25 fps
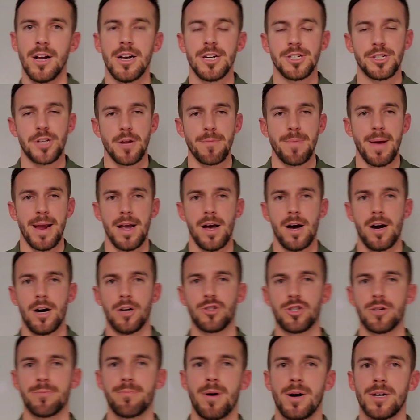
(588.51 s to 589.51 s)
So you pay
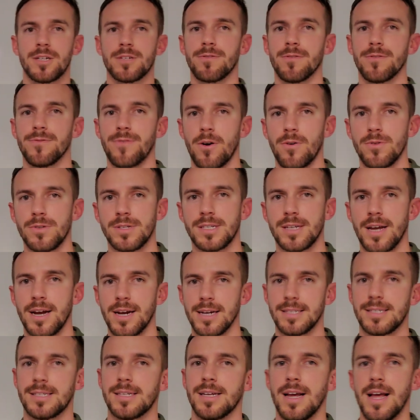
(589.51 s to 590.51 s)
$100 for phone
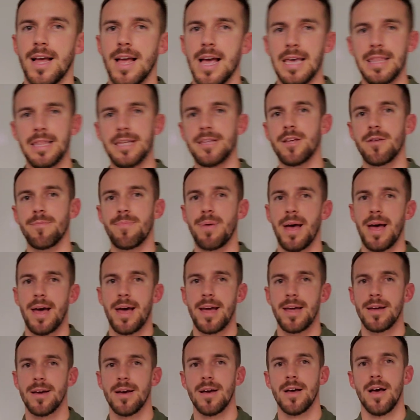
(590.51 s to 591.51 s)
sites, and then you
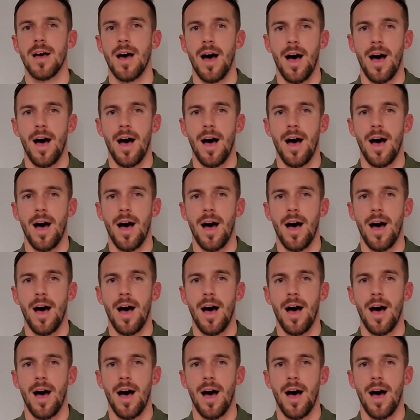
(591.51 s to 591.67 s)
pay,